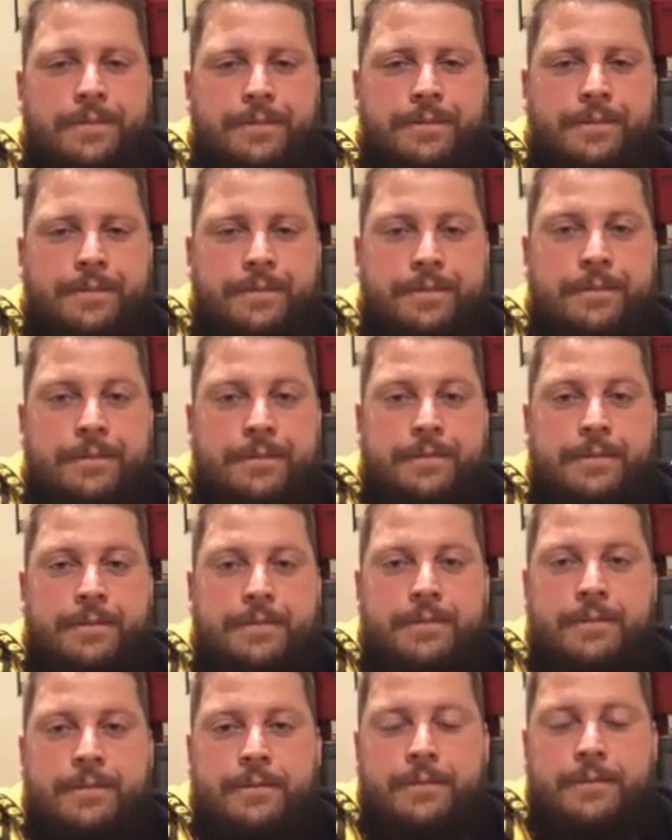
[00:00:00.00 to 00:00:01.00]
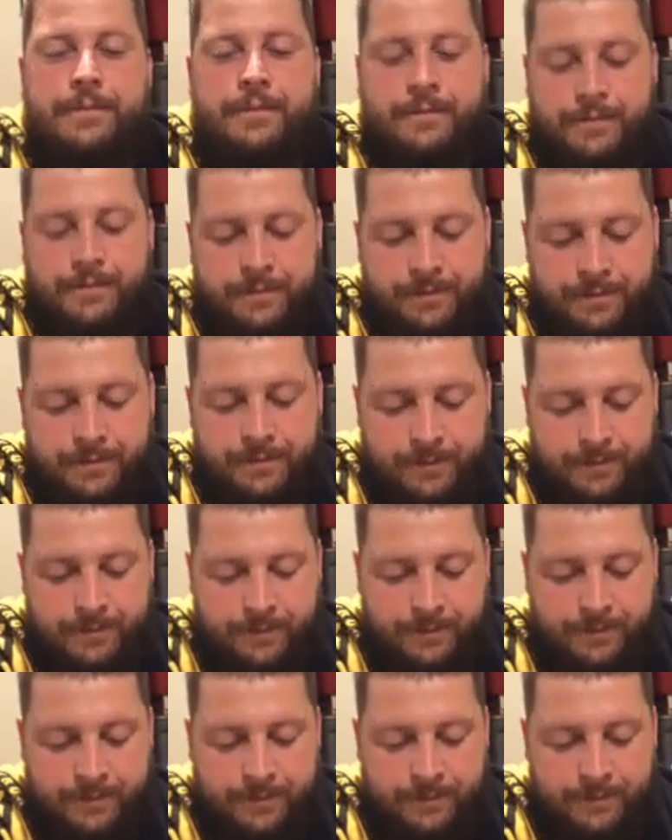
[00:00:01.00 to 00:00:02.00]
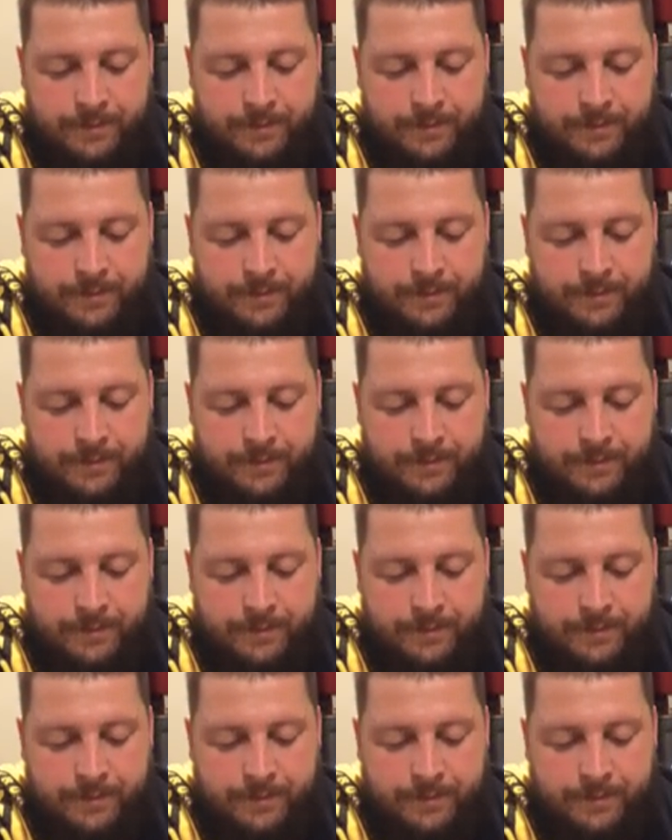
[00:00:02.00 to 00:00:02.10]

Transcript: [no speech]